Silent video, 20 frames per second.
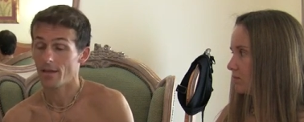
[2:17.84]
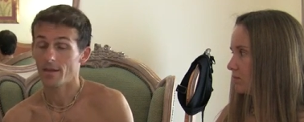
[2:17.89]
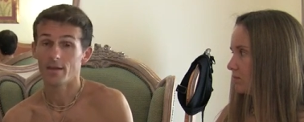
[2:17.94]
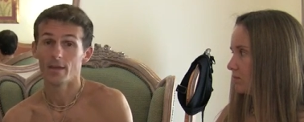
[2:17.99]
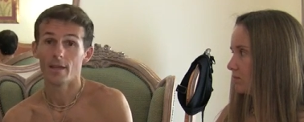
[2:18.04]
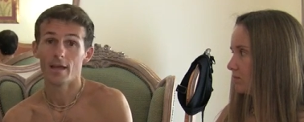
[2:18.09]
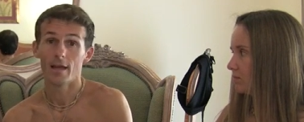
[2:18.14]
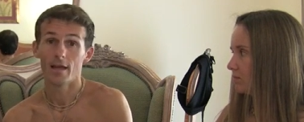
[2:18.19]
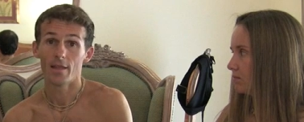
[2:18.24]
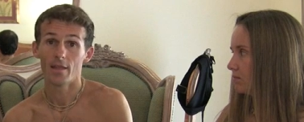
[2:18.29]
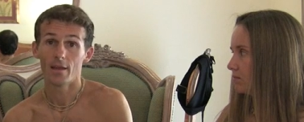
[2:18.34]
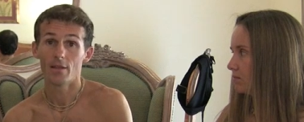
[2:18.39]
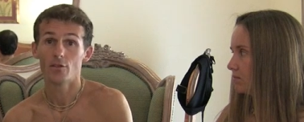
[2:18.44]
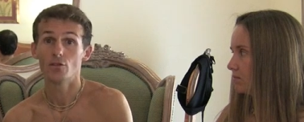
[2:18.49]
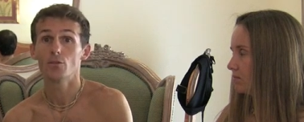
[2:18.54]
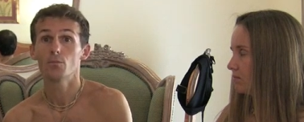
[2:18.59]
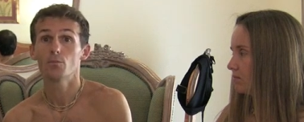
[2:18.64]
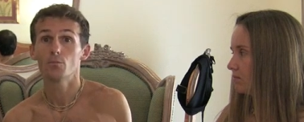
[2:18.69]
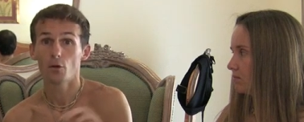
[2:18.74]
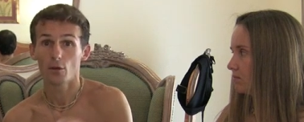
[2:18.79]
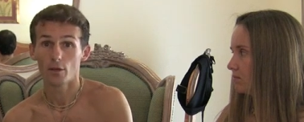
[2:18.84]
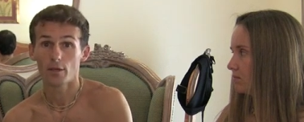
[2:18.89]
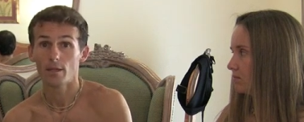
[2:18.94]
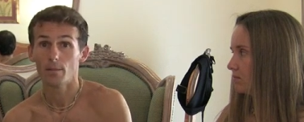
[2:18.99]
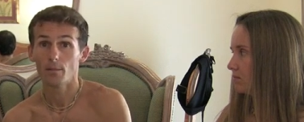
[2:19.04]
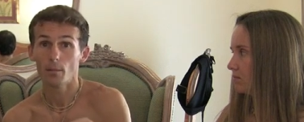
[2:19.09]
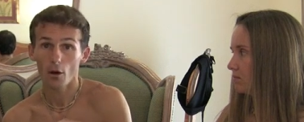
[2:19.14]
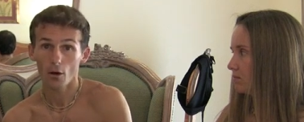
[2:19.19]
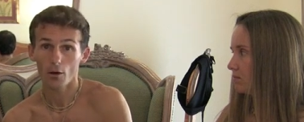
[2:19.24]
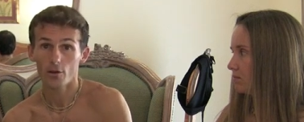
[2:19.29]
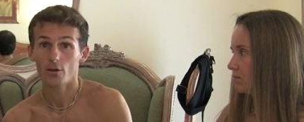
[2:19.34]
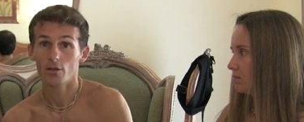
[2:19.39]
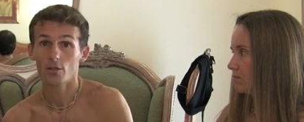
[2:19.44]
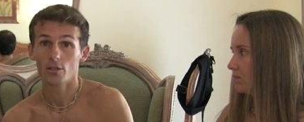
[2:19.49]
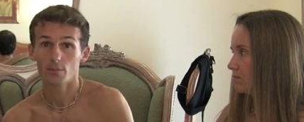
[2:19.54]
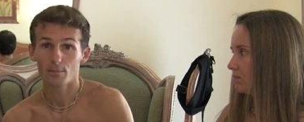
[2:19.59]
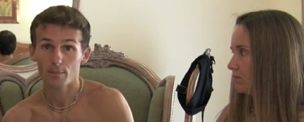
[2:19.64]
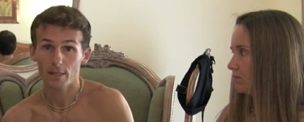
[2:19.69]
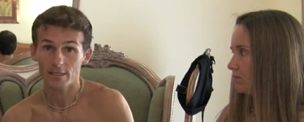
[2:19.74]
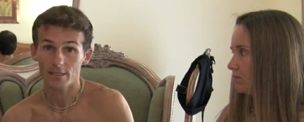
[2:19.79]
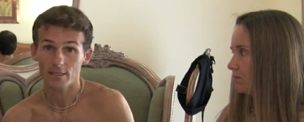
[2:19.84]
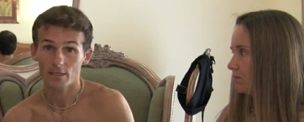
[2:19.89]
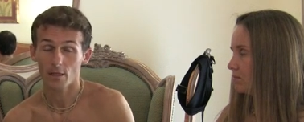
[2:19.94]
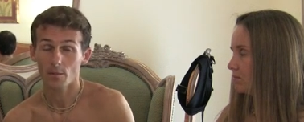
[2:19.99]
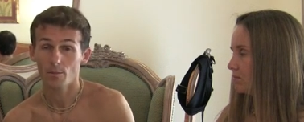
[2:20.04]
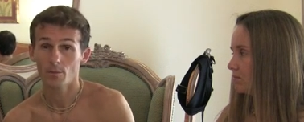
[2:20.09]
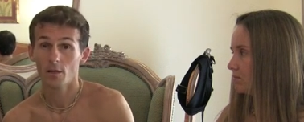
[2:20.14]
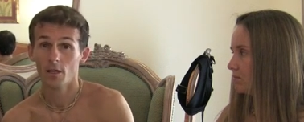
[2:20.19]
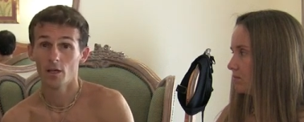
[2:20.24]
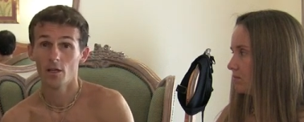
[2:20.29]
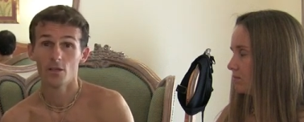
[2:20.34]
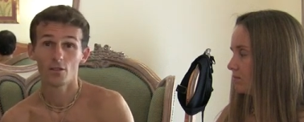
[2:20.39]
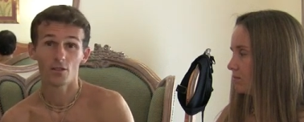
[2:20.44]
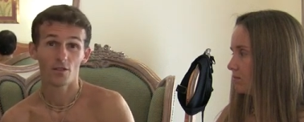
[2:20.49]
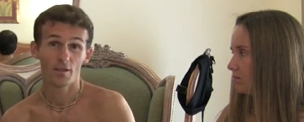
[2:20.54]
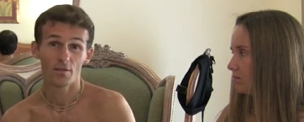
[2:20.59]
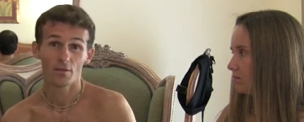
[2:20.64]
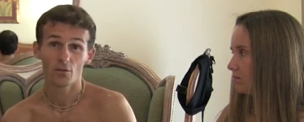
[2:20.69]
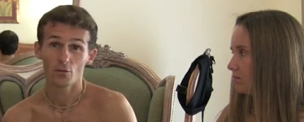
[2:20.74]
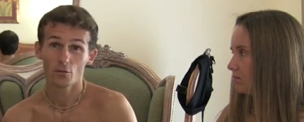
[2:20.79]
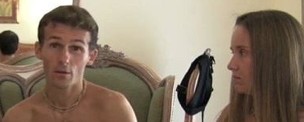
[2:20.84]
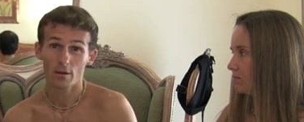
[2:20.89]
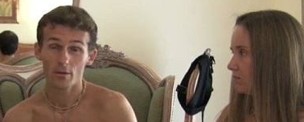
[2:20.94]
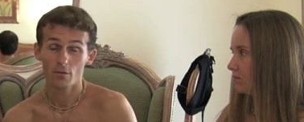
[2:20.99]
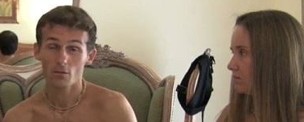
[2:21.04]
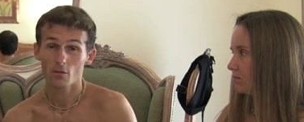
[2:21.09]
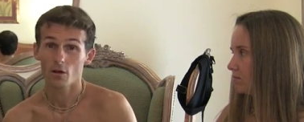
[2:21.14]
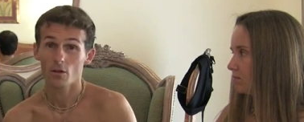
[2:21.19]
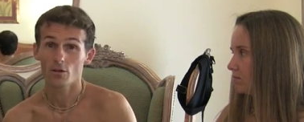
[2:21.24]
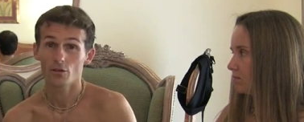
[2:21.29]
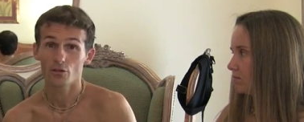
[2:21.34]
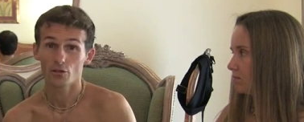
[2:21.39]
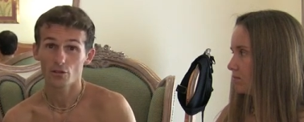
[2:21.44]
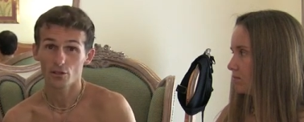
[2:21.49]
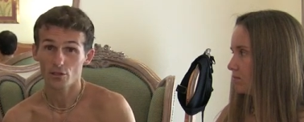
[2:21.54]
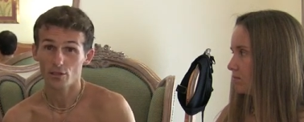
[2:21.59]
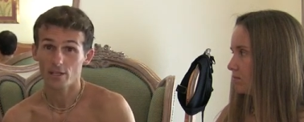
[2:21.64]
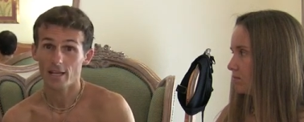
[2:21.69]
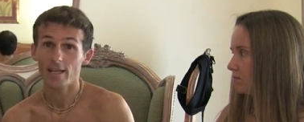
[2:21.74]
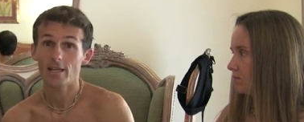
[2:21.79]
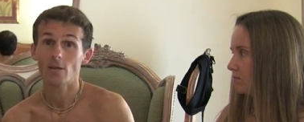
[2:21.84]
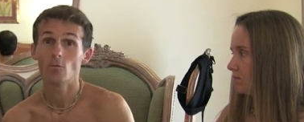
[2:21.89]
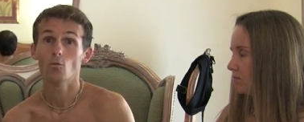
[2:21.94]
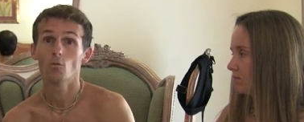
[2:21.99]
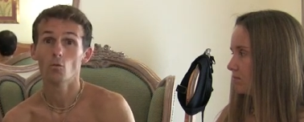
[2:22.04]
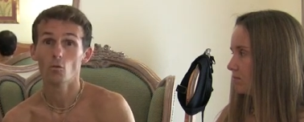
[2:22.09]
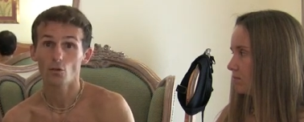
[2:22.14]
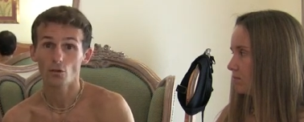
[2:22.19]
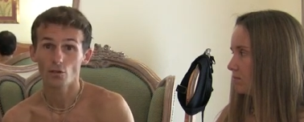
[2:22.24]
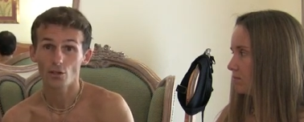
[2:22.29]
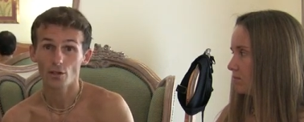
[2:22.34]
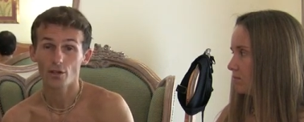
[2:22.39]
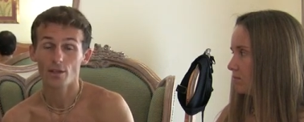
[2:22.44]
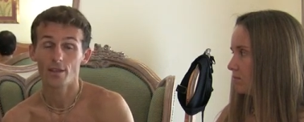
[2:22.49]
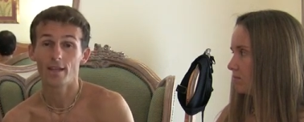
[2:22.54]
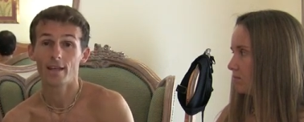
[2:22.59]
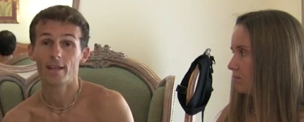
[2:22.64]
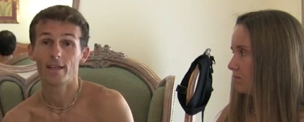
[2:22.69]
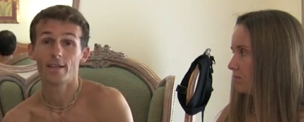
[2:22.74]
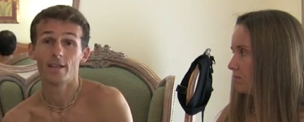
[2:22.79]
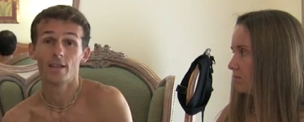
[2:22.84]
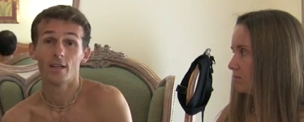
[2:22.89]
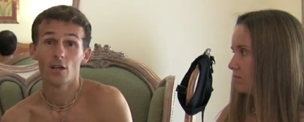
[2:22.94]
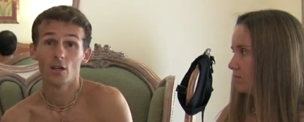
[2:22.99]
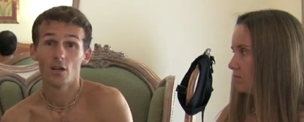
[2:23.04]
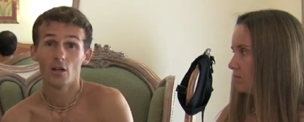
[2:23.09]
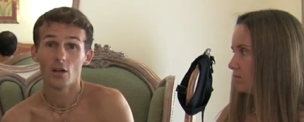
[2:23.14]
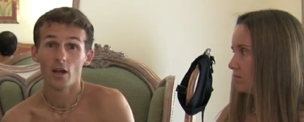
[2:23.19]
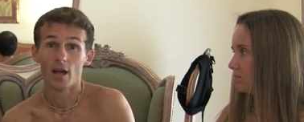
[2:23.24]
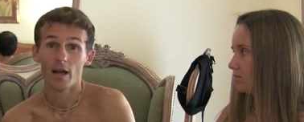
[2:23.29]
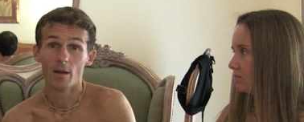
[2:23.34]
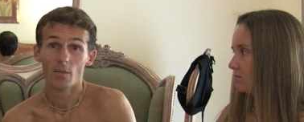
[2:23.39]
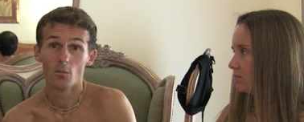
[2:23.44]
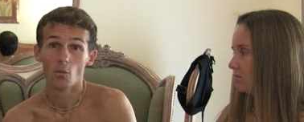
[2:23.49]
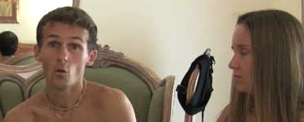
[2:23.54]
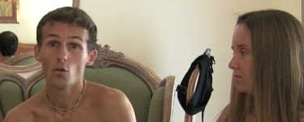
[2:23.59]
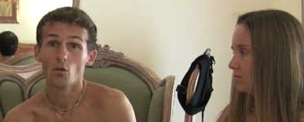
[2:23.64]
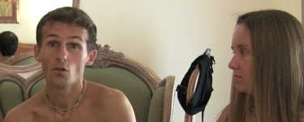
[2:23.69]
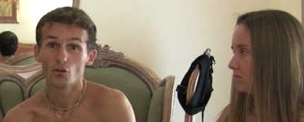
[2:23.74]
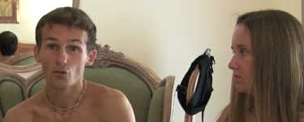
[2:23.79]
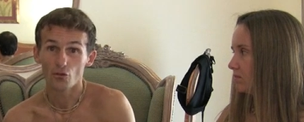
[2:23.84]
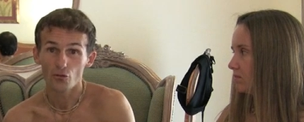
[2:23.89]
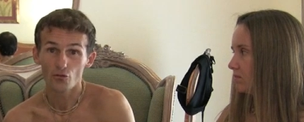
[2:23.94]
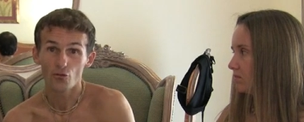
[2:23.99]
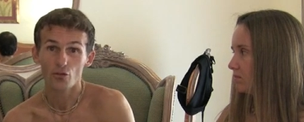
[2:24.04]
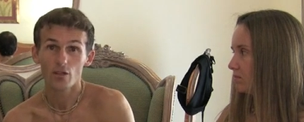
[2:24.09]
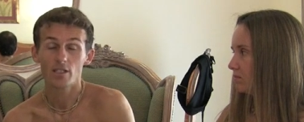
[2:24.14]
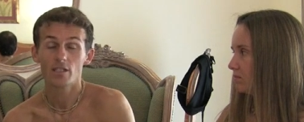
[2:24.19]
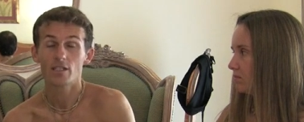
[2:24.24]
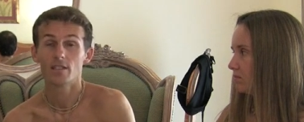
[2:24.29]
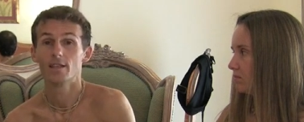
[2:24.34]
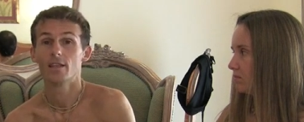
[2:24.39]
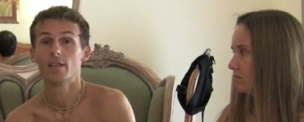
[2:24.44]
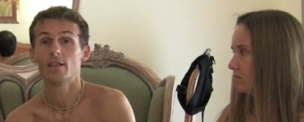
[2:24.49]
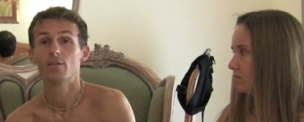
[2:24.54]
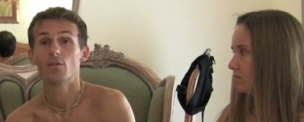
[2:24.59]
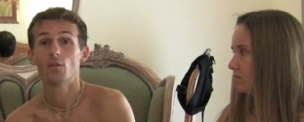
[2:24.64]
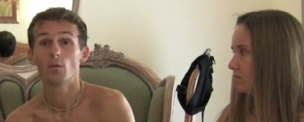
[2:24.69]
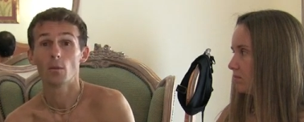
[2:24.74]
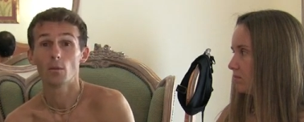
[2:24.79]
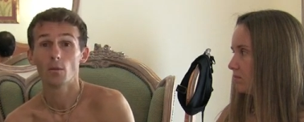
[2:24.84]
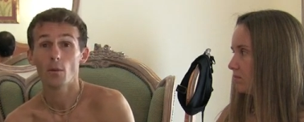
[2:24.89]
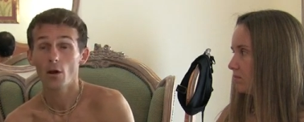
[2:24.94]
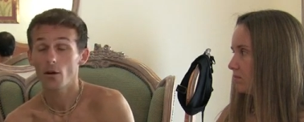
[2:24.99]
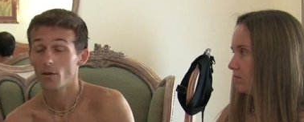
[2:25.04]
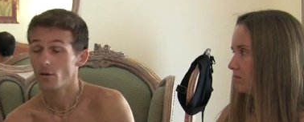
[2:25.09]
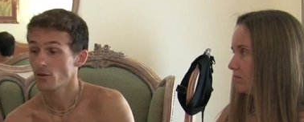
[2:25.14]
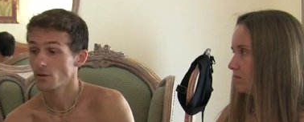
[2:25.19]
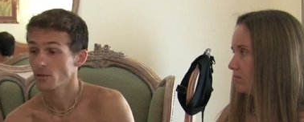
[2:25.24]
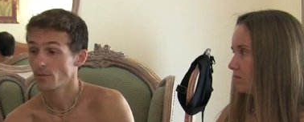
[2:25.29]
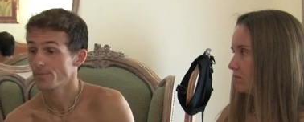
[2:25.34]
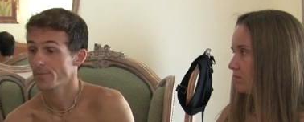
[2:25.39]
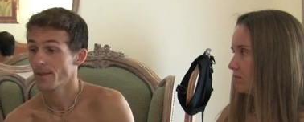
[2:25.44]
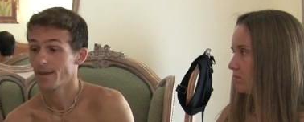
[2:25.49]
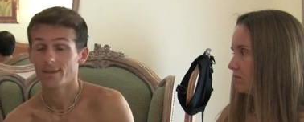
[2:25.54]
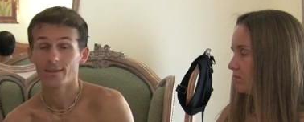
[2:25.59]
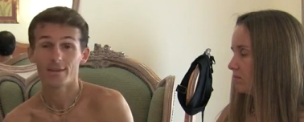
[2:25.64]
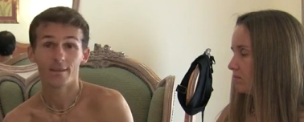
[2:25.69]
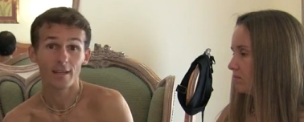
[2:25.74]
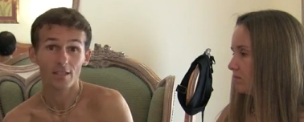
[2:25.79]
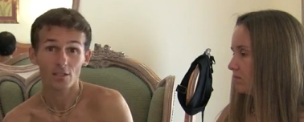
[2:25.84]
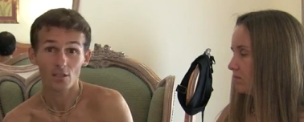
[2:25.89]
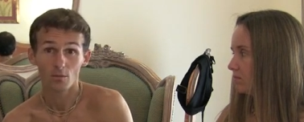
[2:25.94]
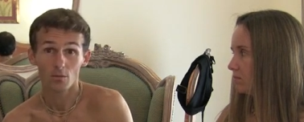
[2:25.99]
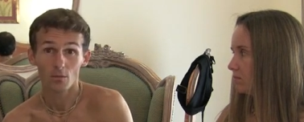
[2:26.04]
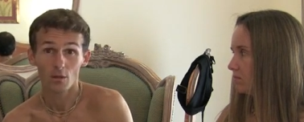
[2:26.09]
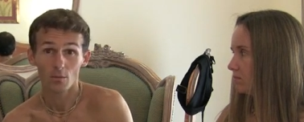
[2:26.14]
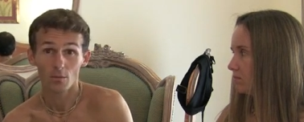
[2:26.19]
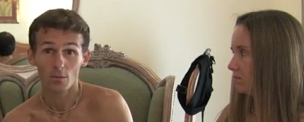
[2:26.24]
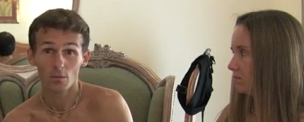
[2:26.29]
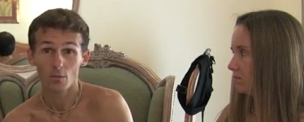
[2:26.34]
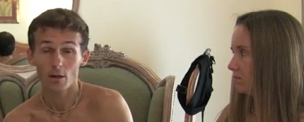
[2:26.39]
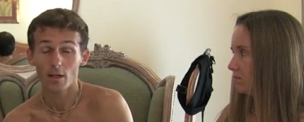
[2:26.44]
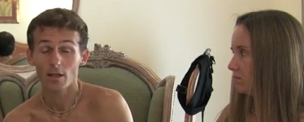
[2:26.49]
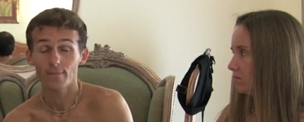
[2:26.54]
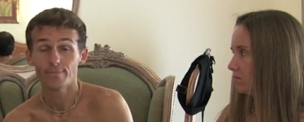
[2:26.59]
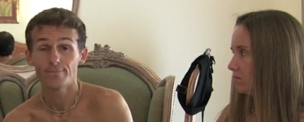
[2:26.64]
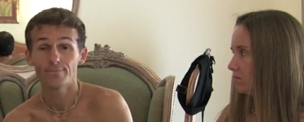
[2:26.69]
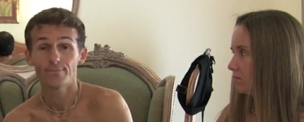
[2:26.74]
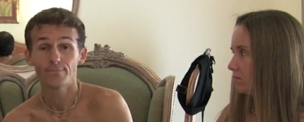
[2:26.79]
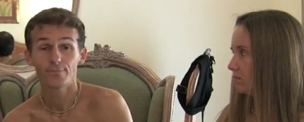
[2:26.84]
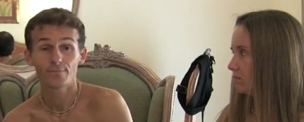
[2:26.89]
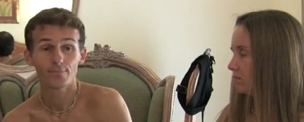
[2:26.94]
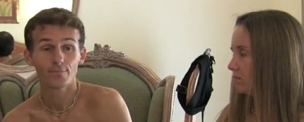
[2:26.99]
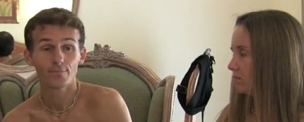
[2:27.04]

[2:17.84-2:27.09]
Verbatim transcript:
Speaker 1: and uh, then just put in the powders, mix it up. So then for 24 hours you're just taking water and then um, all your nutrition in the form of powders, and that's a problem as well.